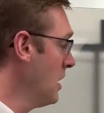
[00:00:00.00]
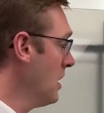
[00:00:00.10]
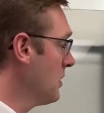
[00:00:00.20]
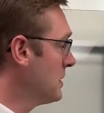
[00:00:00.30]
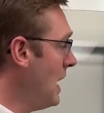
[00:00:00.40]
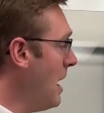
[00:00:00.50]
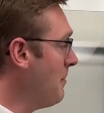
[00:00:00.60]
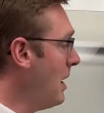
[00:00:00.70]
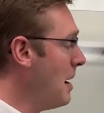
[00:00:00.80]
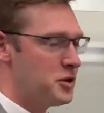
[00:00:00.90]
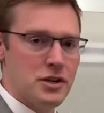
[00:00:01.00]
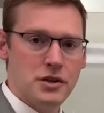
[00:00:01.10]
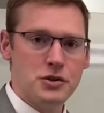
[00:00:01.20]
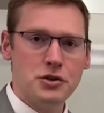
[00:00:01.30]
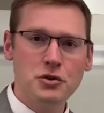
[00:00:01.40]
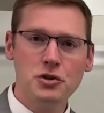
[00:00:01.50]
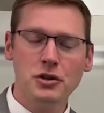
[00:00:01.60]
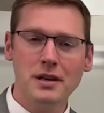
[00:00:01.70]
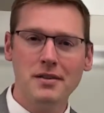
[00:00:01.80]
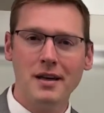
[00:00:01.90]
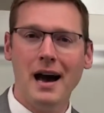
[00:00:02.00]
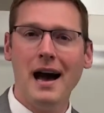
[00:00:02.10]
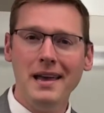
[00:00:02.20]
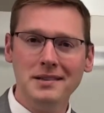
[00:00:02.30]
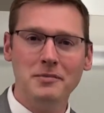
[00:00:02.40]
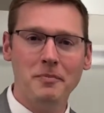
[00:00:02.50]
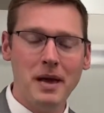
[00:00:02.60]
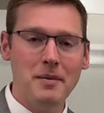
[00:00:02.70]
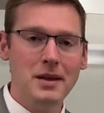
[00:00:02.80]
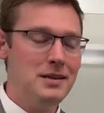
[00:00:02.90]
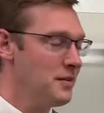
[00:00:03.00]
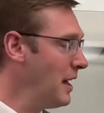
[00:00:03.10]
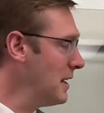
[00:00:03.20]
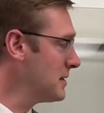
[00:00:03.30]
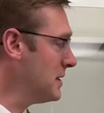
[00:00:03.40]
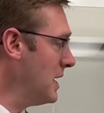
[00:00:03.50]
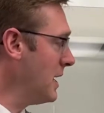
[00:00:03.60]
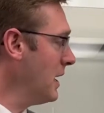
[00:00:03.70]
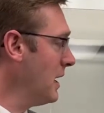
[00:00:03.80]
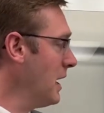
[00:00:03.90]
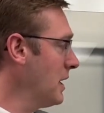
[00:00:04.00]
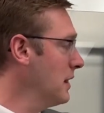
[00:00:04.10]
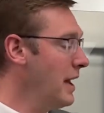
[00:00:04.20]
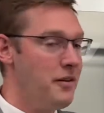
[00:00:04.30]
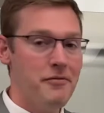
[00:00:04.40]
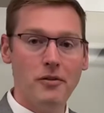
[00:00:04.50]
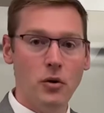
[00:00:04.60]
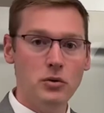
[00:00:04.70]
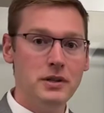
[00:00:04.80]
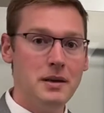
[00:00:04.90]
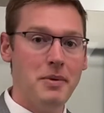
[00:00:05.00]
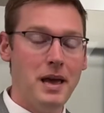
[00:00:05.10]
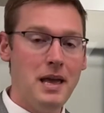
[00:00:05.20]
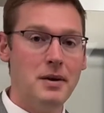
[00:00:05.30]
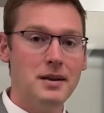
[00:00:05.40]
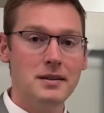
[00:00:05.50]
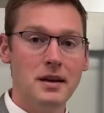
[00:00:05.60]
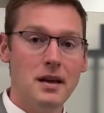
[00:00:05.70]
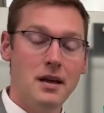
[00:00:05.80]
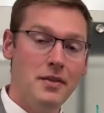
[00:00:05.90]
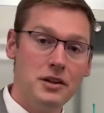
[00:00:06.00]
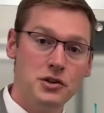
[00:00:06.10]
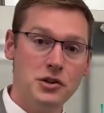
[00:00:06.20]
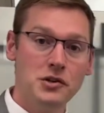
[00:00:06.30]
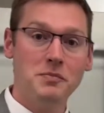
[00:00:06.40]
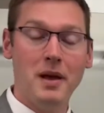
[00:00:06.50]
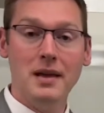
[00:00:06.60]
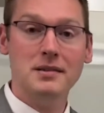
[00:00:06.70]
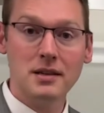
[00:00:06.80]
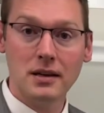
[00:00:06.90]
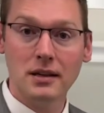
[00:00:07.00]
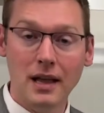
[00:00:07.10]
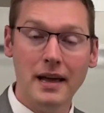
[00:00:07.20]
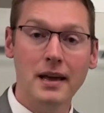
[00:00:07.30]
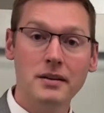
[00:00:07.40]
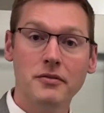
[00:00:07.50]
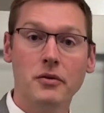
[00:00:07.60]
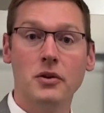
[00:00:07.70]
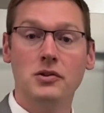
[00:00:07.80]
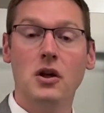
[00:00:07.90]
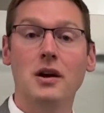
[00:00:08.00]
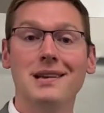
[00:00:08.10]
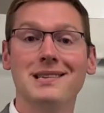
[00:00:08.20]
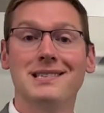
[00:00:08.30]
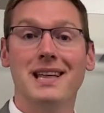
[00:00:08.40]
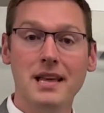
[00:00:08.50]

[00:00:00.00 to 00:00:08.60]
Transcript: The top option is usually the highest payment. That's taking a life-only payment that just pays the client for as long as they